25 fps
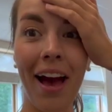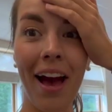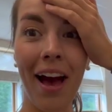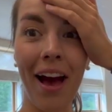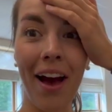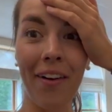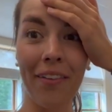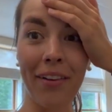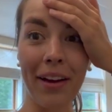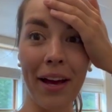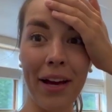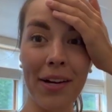
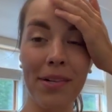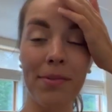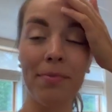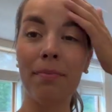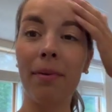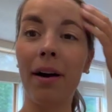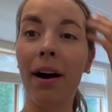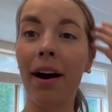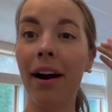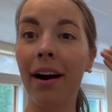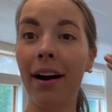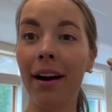Okay,
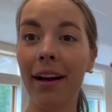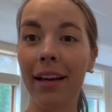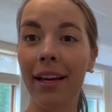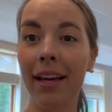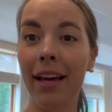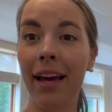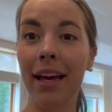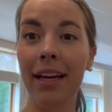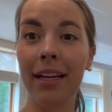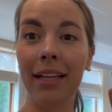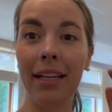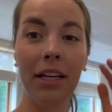
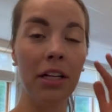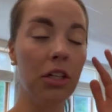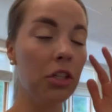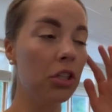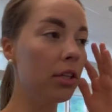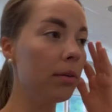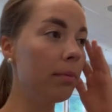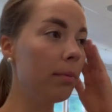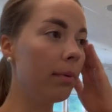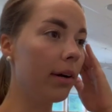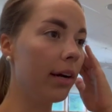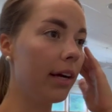my
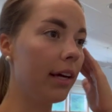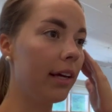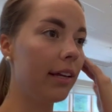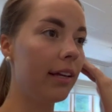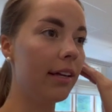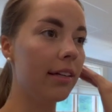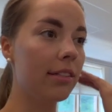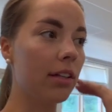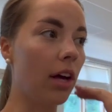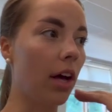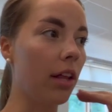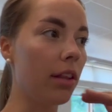ADHD brain
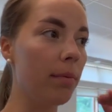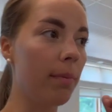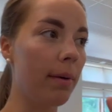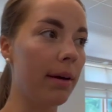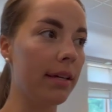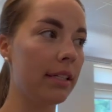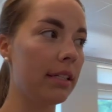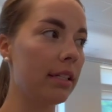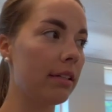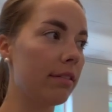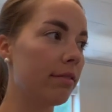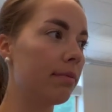has got the
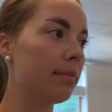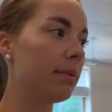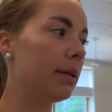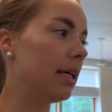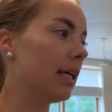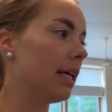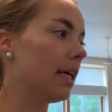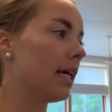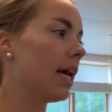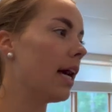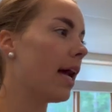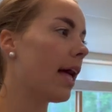best of
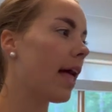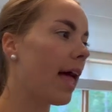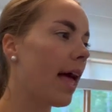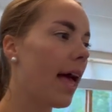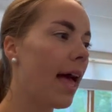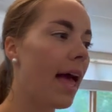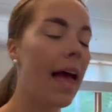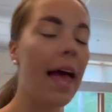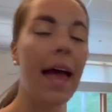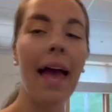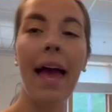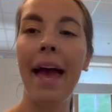me,
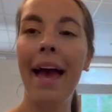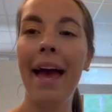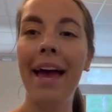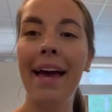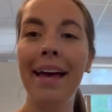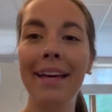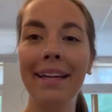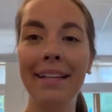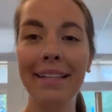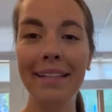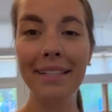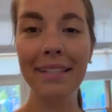
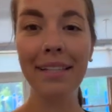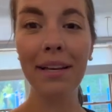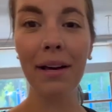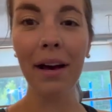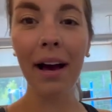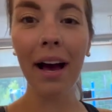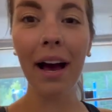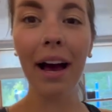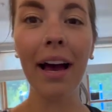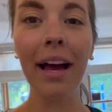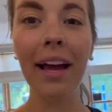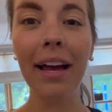and
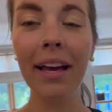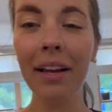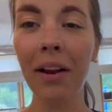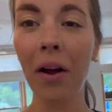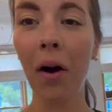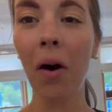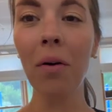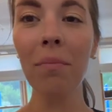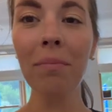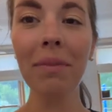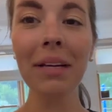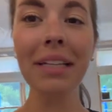it
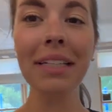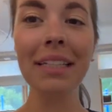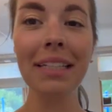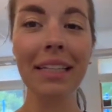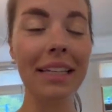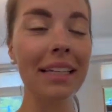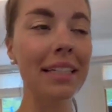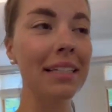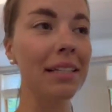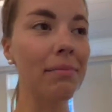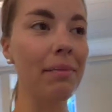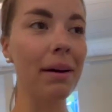all makes
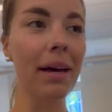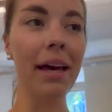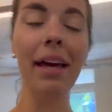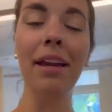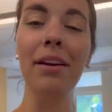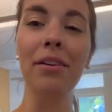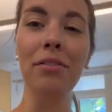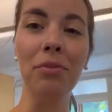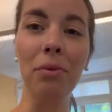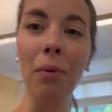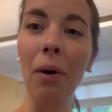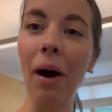sense in my
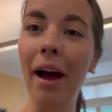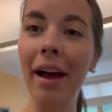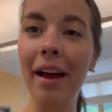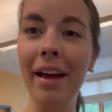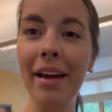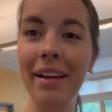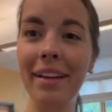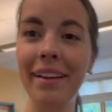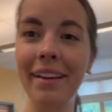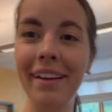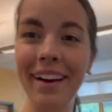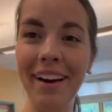head of
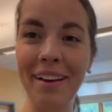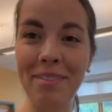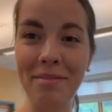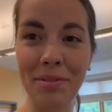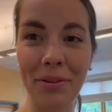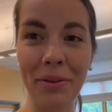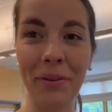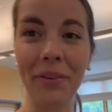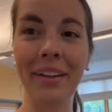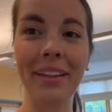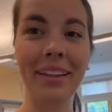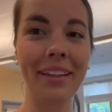why I'm
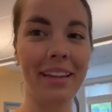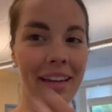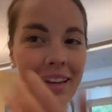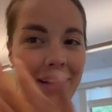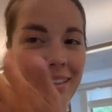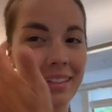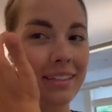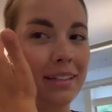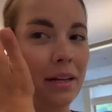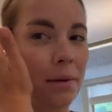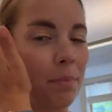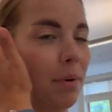doing the
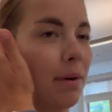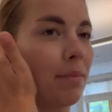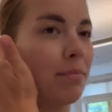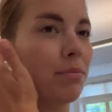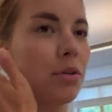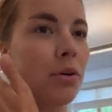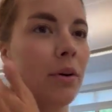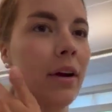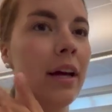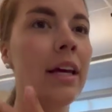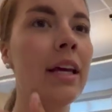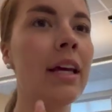next step I'm
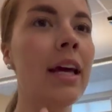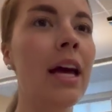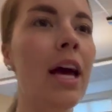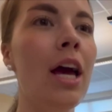doing.